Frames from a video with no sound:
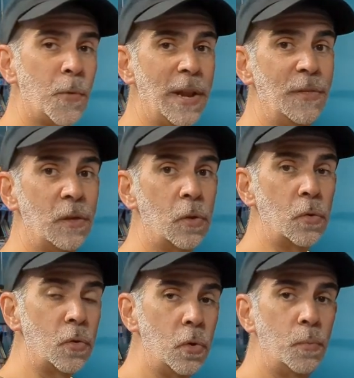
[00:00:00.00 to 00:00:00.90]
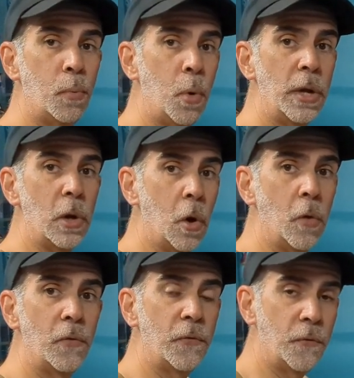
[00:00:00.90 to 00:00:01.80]
upgraded this to two point
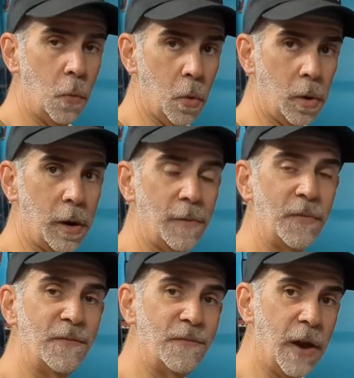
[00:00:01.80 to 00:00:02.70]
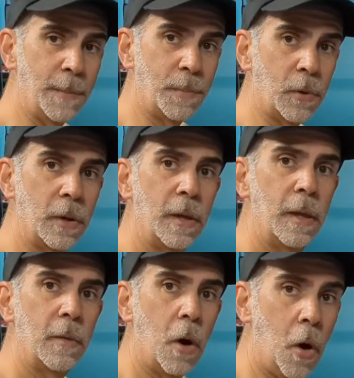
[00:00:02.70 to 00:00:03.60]
oh four of the Viper